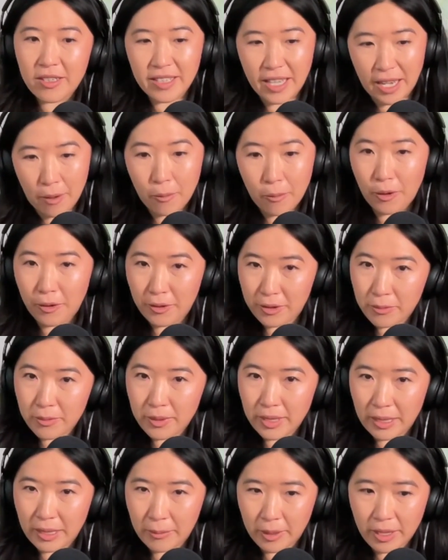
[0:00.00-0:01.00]
That works
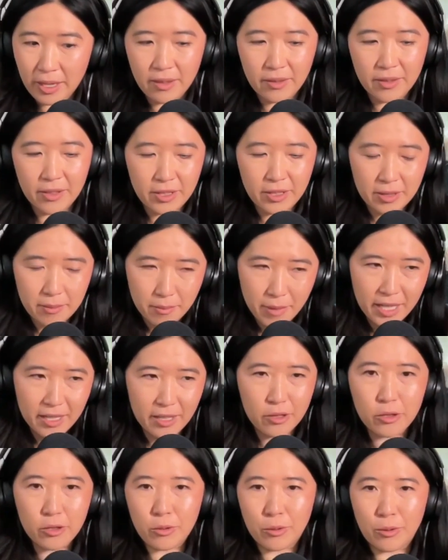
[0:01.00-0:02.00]
really well, and just
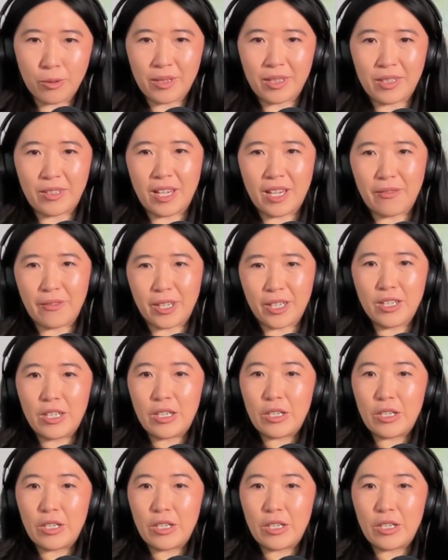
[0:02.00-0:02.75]
making sure that you have a